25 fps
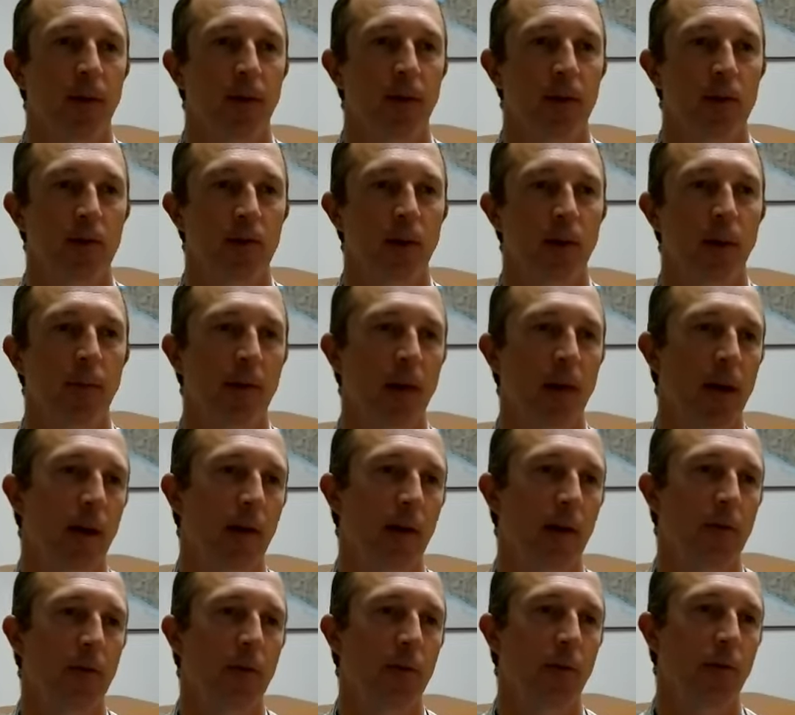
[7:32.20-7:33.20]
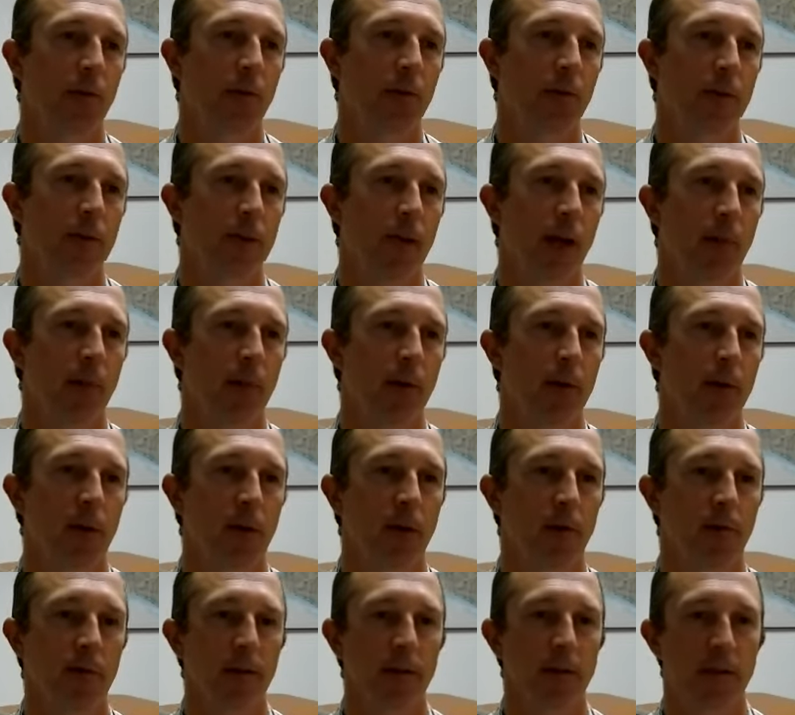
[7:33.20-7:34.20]
So I'm kind of going through a demo
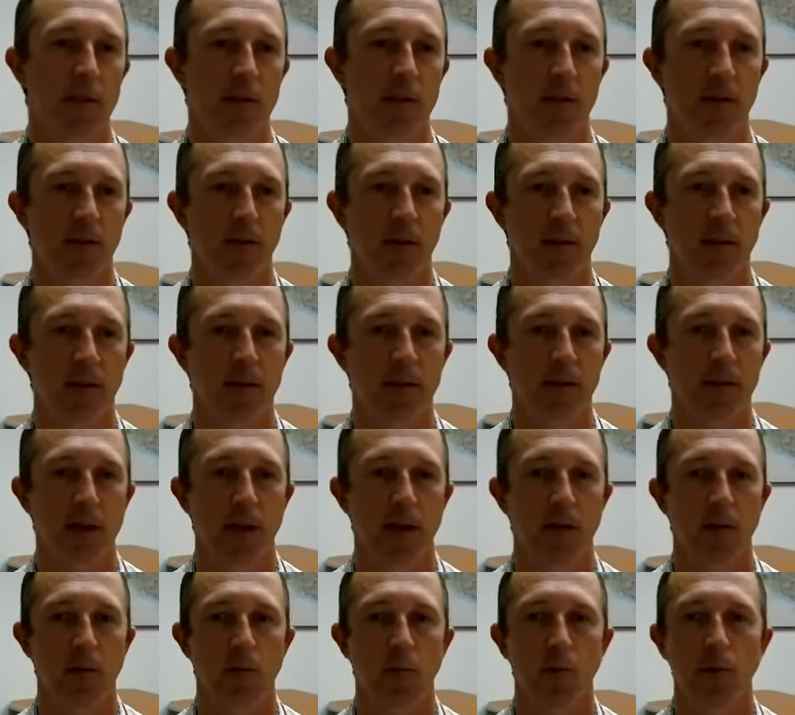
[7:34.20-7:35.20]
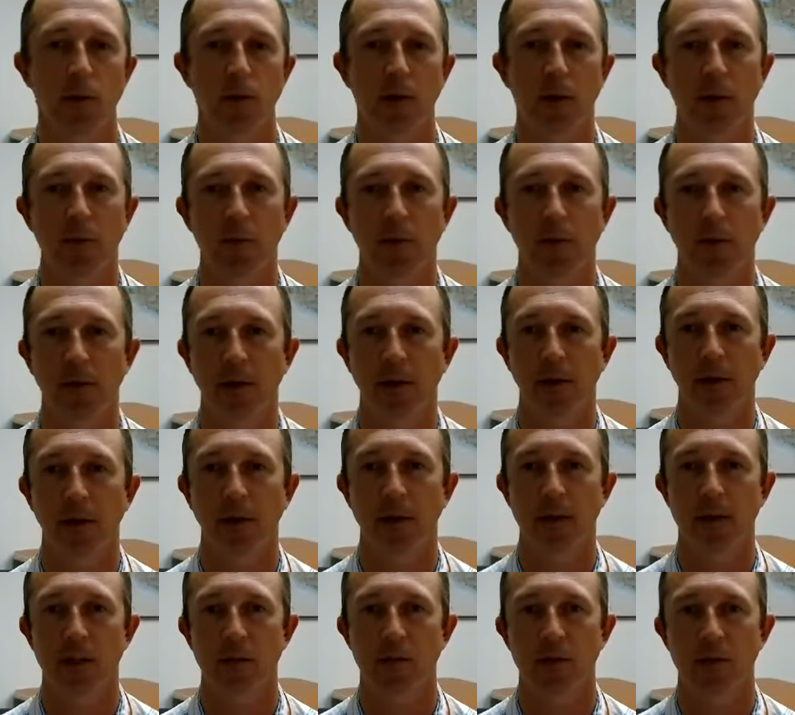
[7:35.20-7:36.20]
of, let's say you're working with a
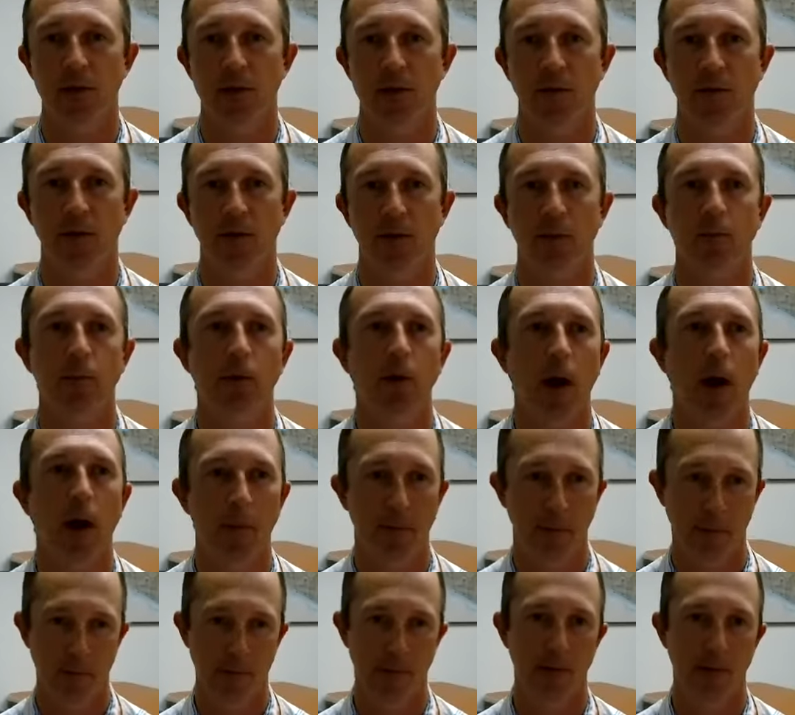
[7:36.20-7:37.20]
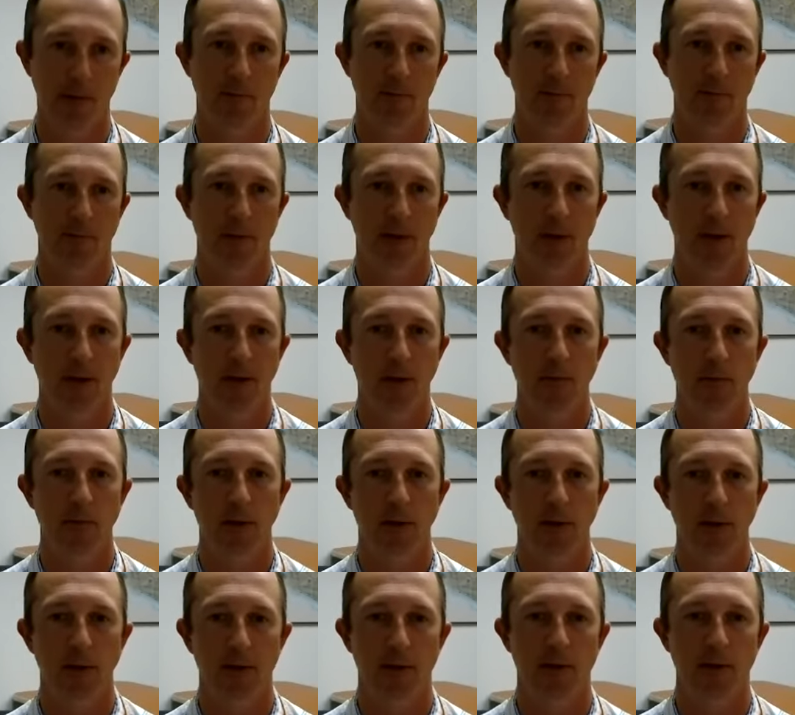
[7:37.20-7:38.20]
specific property and you
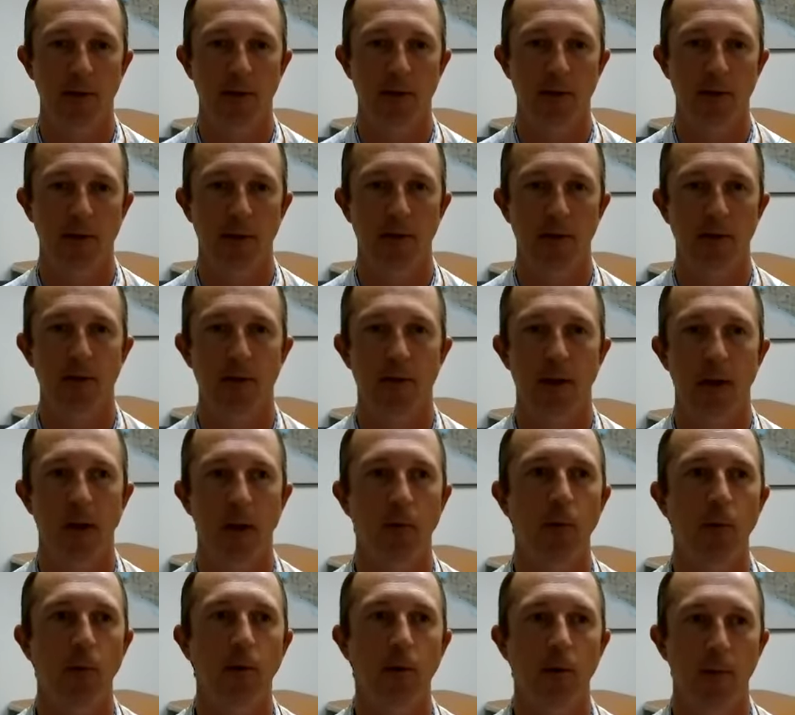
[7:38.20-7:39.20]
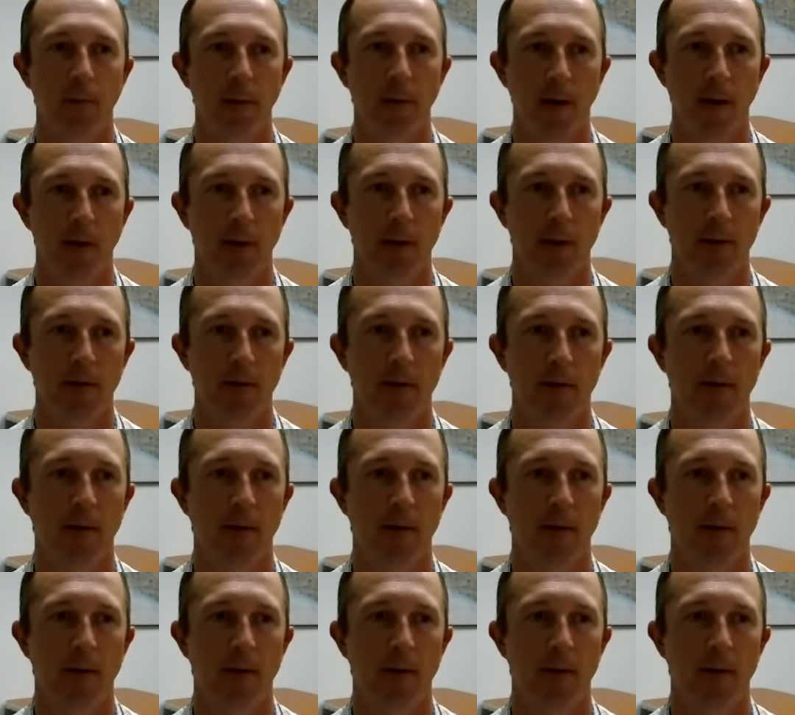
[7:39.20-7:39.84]
want to understand more about it.